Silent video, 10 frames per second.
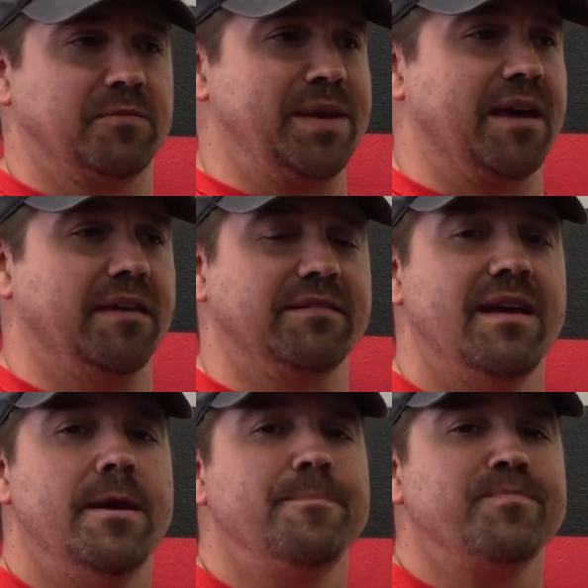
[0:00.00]
is because
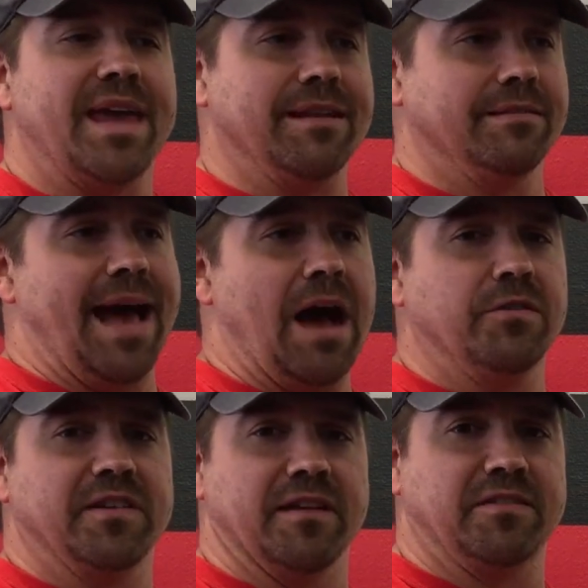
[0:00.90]
it
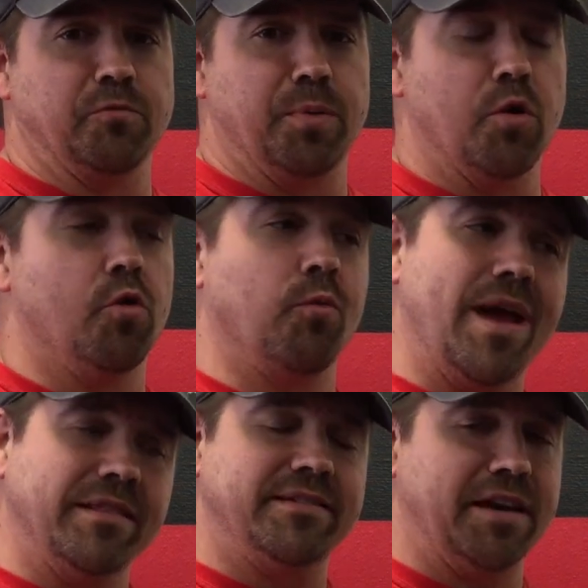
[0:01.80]
allows us to pull
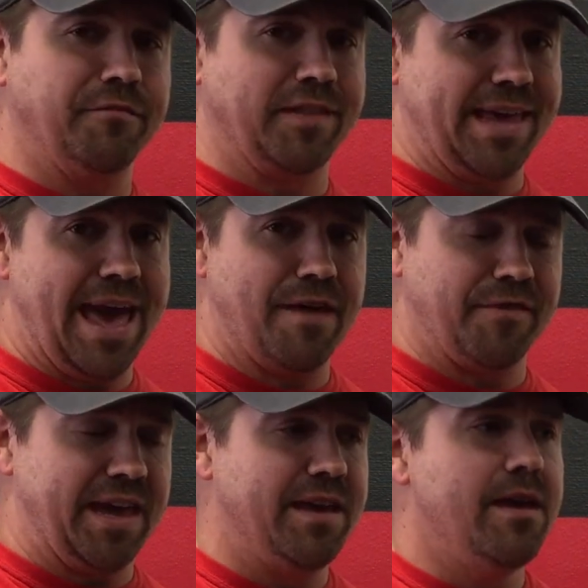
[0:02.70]
relatively
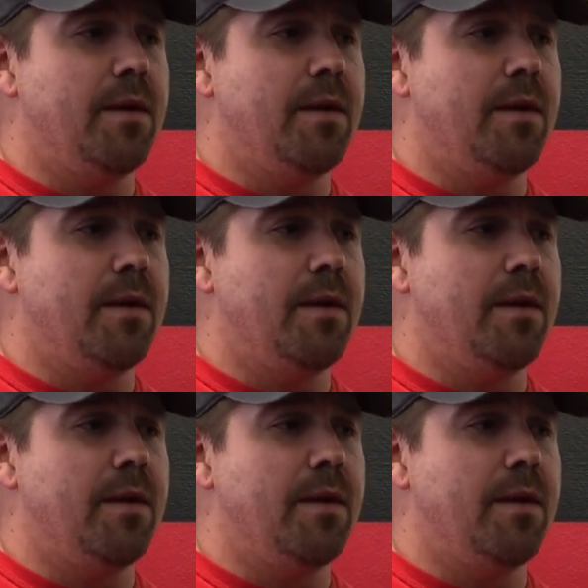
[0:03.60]
heavy